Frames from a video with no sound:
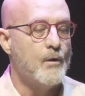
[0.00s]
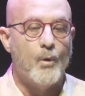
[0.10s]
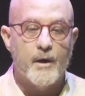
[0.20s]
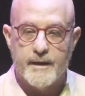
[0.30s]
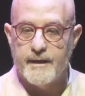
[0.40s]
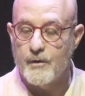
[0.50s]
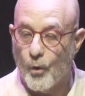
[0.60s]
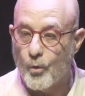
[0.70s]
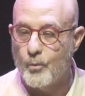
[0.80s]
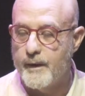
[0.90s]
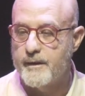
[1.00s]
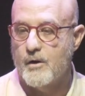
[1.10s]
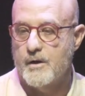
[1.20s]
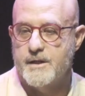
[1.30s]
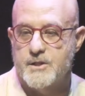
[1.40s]
working in all weather
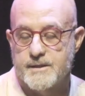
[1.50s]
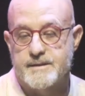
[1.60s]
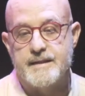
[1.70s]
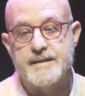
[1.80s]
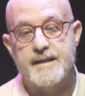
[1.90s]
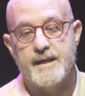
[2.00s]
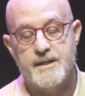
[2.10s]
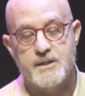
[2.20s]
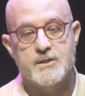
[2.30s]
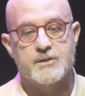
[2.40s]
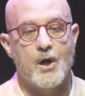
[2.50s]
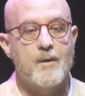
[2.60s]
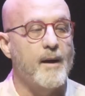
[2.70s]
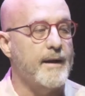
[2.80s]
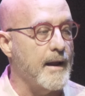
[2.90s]
conditions, these technicians go
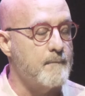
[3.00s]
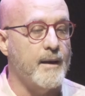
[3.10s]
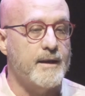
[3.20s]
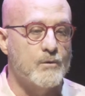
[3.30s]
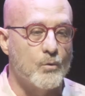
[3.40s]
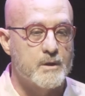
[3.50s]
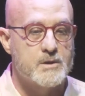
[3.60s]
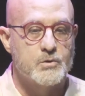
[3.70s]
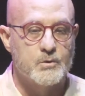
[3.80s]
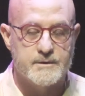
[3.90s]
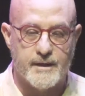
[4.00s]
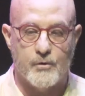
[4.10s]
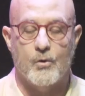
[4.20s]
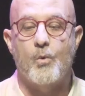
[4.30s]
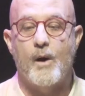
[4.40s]
about unpacking all the tools that are
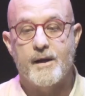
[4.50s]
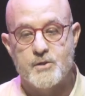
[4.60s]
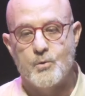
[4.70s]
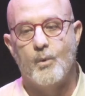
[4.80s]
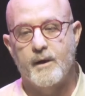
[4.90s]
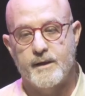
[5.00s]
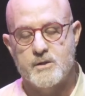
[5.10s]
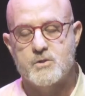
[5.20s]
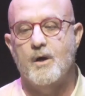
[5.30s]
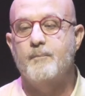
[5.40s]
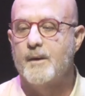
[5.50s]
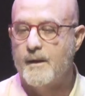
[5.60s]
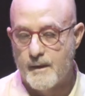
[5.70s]
required to work at the top,